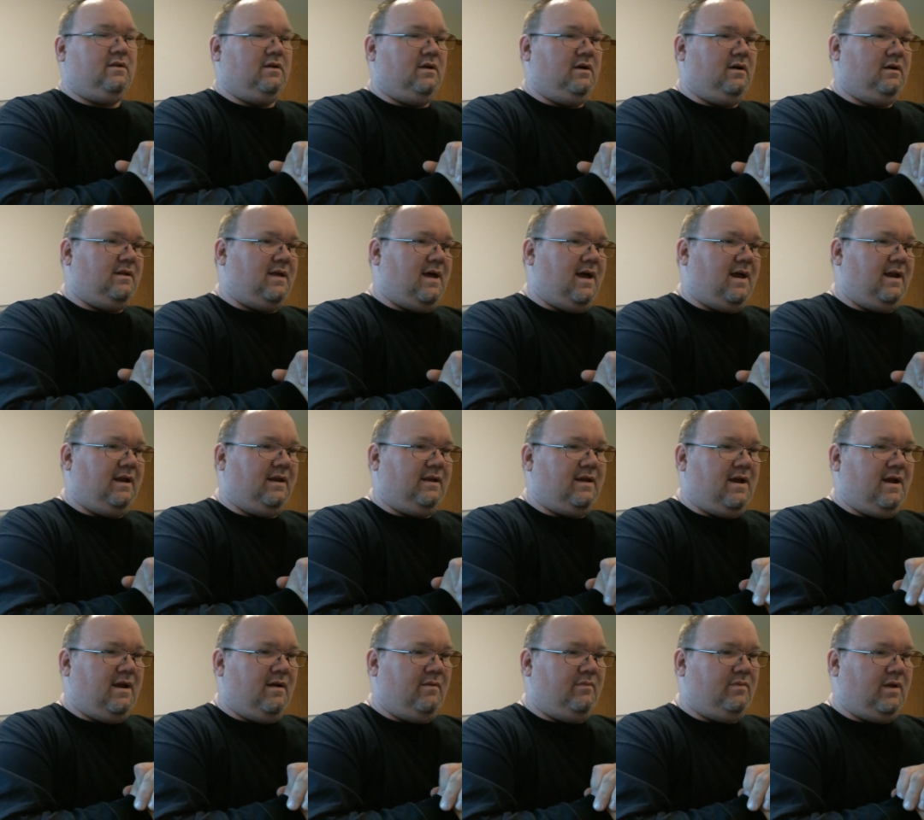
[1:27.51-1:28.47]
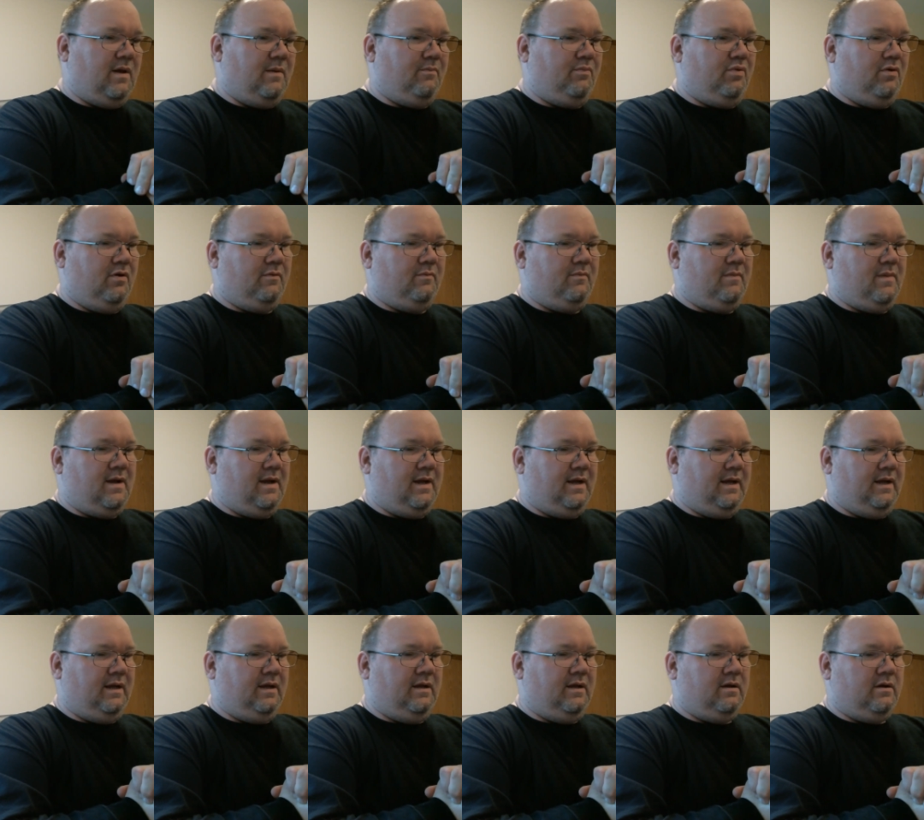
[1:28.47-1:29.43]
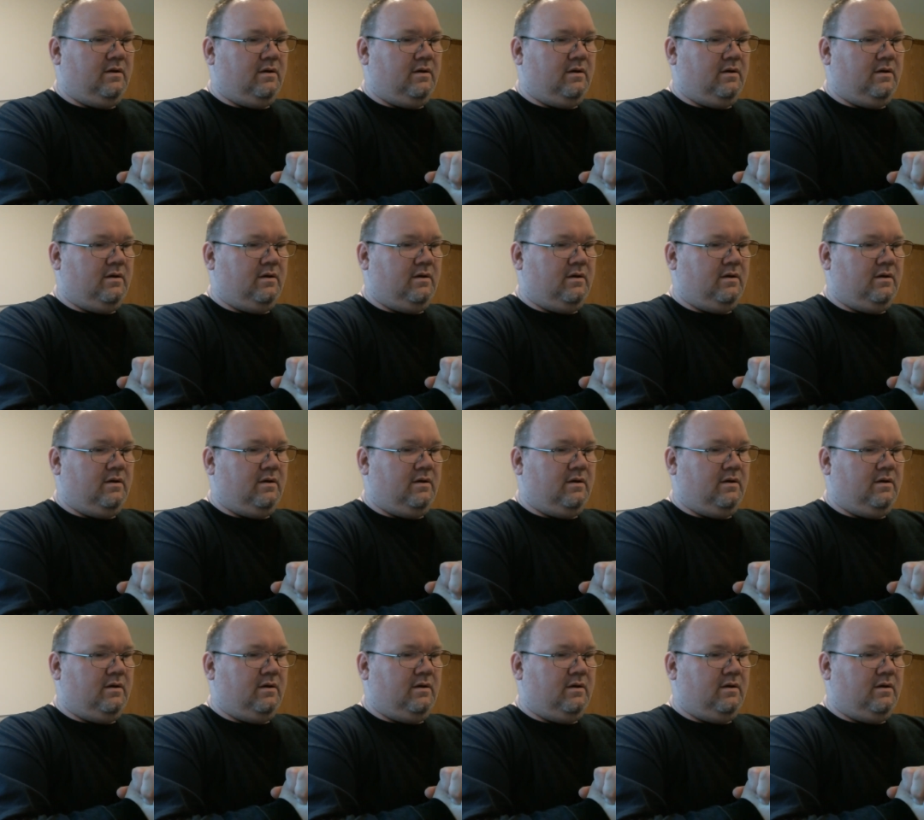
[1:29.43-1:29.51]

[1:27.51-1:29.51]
A lot of times I put my